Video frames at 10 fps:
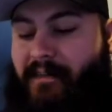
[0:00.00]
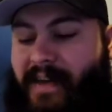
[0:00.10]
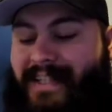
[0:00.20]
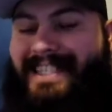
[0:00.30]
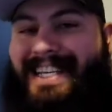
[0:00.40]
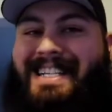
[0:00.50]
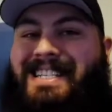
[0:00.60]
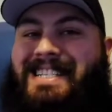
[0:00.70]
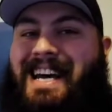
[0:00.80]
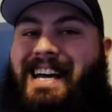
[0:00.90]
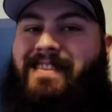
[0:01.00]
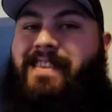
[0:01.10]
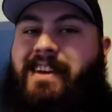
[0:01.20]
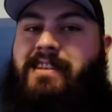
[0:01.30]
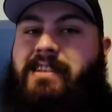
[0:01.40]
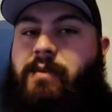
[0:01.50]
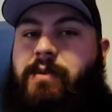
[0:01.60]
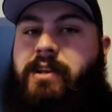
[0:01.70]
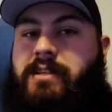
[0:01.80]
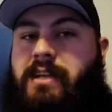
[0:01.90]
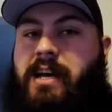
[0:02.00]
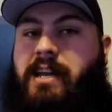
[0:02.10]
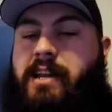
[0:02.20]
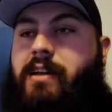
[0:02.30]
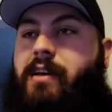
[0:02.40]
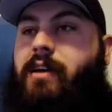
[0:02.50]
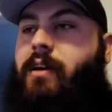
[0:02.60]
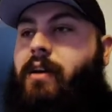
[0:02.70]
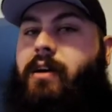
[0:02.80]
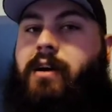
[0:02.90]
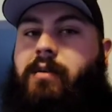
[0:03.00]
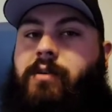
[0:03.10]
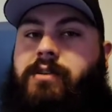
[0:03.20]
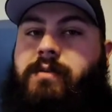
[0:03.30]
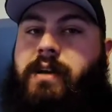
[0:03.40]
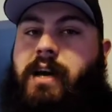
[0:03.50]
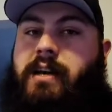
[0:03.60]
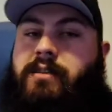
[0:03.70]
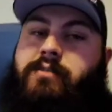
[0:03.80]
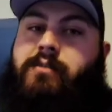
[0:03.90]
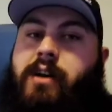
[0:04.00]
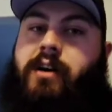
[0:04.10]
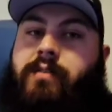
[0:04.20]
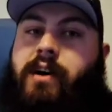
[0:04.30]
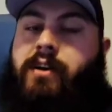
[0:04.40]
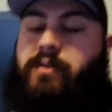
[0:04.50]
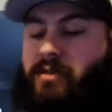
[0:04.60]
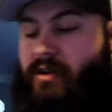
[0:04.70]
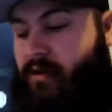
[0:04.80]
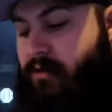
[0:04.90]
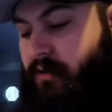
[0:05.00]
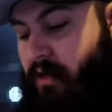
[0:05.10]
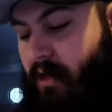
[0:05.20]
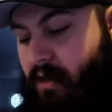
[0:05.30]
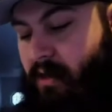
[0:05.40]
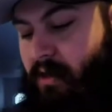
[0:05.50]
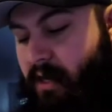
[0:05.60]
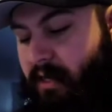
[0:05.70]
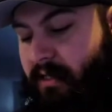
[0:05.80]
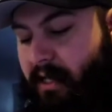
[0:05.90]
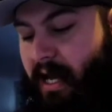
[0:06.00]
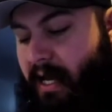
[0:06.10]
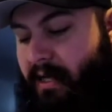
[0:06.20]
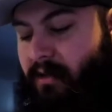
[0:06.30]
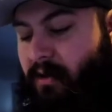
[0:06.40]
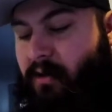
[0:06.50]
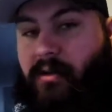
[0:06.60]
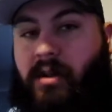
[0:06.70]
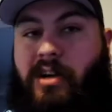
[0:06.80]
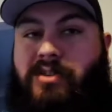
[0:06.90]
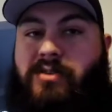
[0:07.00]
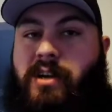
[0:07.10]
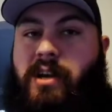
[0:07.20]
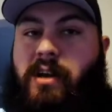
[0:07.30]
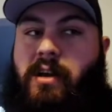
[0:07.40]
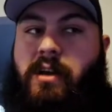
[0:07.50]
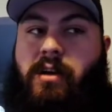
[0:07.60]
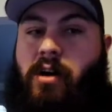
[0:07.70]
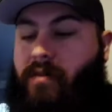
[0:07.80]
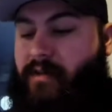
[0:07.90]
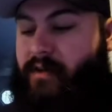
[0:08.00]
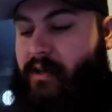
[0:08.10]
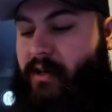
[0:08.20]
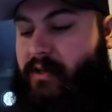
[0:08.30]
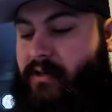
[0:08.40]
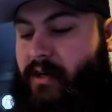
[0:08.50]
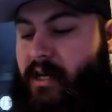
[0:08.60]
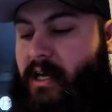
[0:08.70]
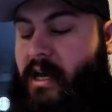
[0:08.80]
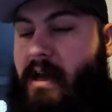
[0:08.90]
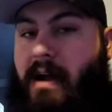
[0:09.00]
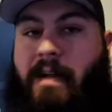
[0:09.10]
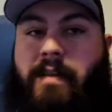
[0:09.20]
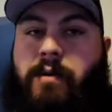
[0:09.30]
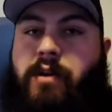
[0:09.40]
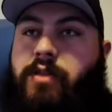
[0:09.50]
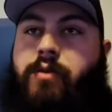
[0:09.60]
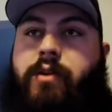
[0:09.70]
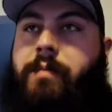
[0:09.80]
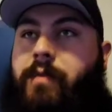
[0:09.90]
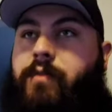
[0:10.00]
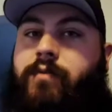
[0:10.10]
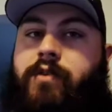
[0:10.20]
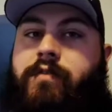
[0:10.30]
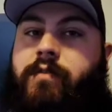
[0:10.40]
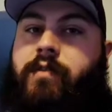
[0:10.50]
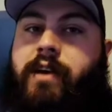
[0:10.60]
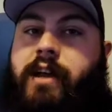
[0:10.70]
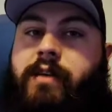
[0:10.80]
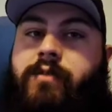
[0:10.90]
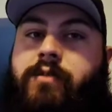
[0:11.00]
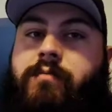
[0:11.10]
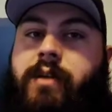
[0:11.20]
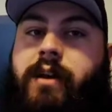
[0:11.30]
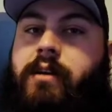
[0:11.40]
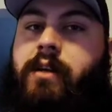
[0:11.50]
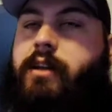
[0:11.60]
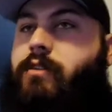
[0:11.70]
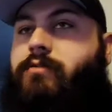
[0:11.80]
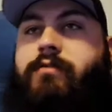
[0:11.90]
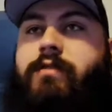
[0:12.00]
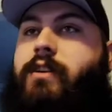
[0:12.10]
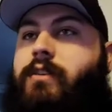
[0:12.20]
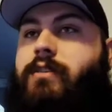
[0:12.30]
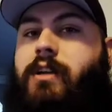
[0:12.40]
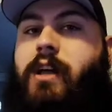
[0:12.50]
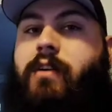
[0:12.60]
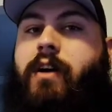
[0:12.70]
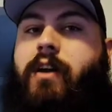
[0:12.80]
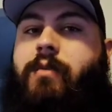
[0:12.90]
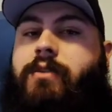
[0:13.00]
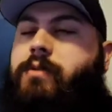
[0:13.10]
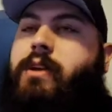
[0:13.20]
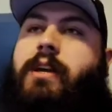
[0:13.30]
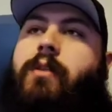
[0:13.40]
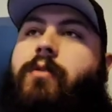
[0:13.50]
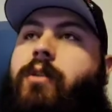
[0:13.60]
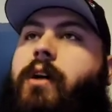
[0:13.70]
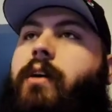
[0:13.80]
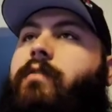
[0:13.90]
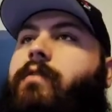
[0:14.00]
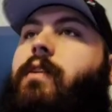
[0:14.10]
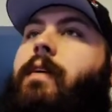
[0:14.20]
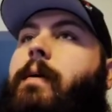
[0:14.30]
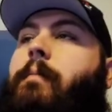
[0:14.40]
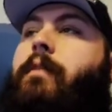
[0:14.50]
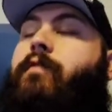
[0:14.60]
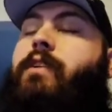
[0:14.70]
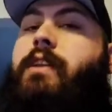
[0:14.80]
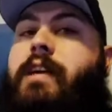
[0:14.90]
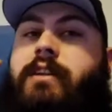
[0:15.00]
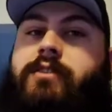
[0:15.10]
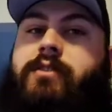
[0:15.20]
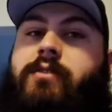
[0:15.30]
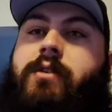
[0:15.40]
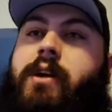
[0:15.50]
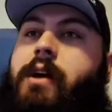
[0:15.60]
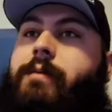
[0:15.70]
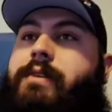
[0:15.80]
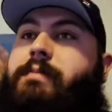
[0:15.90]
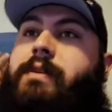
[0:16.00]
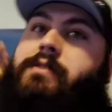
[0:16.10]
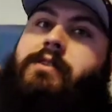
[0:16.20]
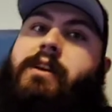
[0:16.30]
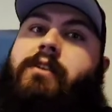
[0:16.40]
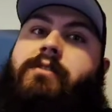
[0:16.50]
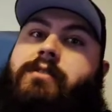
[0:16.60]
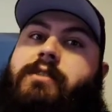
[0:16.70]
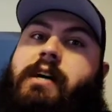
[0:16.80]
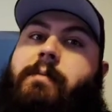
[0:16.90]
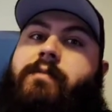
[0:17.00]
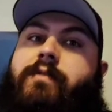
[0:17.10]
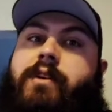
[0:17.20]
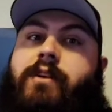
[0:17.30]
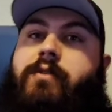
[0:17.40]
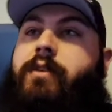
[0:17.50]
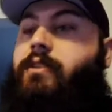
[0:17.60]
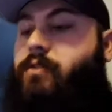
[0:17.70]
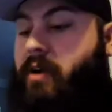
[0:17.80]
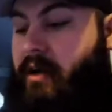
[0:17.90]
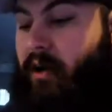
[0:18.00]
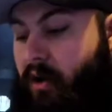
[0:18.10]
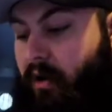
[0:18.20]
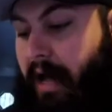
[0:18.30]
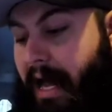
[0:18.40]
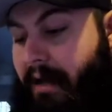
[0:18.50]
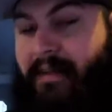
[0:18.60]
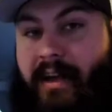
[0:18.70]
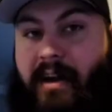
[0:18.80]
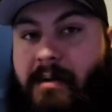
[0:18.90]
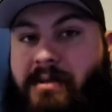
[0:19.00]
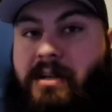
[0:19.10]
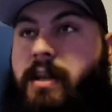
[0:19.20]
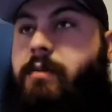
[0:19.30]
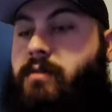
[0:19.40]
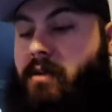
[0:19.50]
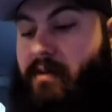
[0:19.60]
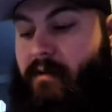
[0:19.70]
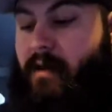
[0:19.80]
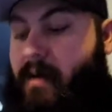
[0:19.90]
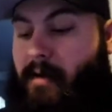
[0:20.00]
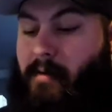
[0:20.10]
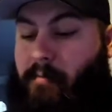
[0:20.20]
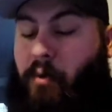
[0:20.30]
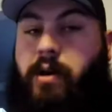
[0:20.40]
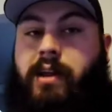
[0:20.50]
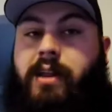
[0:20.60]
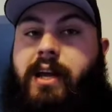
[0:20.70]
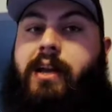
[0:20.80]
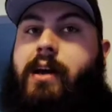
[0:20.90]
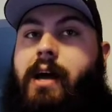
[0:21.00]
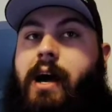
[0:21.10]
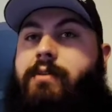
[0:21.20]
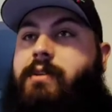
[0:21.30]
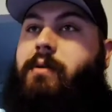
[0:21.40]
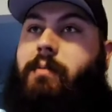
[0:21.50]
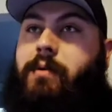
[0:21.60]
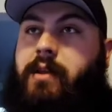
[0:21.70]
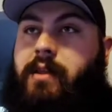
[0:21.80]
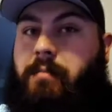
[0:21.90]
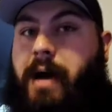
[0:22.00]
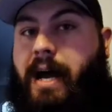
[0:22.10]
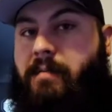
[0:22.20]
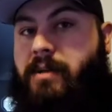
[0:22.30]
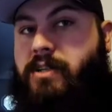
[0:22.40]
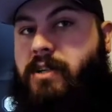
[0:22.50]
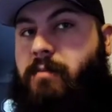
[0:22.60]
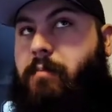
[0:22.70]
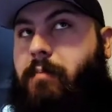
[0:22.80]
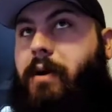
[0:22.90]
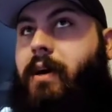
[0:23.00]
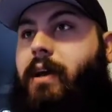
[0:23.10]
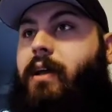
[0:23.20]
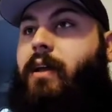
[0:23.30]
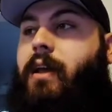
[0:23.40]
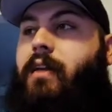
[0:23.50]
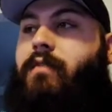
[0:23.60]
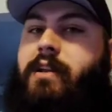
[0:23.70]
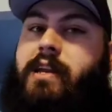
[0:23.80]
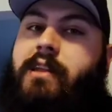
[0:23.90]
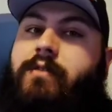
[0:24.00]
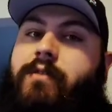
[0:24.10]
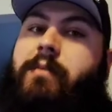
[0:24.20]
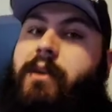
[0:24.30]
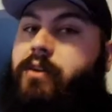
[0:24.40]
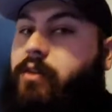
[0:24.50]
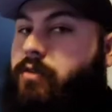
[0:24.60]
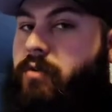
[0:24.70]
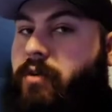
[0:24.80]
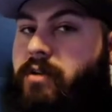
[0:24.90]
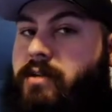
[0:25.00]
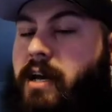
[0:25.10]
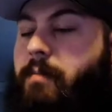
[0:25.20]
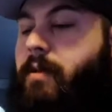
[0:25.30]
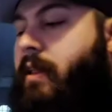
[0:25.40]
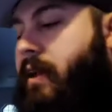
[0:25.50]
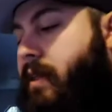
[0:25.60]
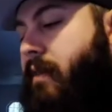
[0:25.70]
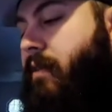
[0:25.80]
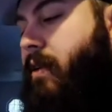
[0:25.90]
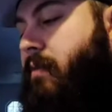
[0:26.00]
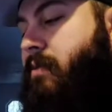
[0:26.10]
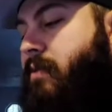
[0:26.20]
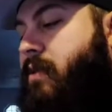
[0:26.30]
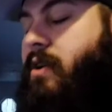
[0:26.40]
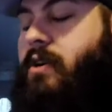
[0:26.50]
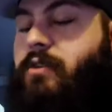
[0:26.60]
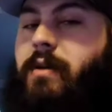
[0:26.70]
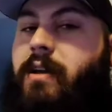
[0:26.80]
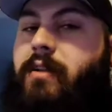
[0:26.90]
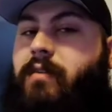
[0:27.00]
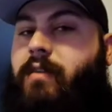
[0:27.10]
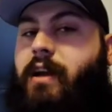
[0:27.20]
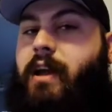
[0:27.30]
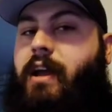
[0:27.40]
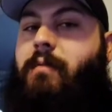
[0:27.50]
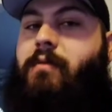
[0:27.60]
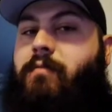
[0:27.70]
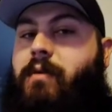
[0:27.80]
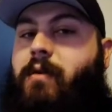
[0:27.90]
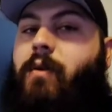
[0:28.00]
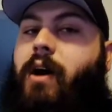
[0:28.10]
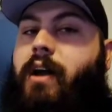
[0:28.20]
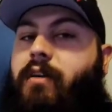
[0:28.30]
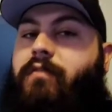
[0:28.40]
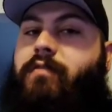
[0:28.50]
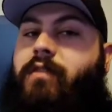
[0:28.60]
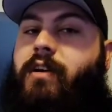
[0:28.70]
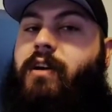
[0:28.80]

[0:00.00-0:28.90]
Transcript: fits inside of this. Now, we decided once we got to Colorado to use this as our laundry, all of our dirty laundry in it, and then we could throw it up on the roof. We ran out of room, like collecting souvenirs in Colorado, which we didn't get a whole lot of. But if we needed to, we'd just be our dirty clothes on the top of our vehicle. And it's great to have that option. That was another point. Like, I was able to put it in the back of my Jeep, but if I needed the room, I could have thrown it on top. I liked having that option. So I hand the camera over to my wife,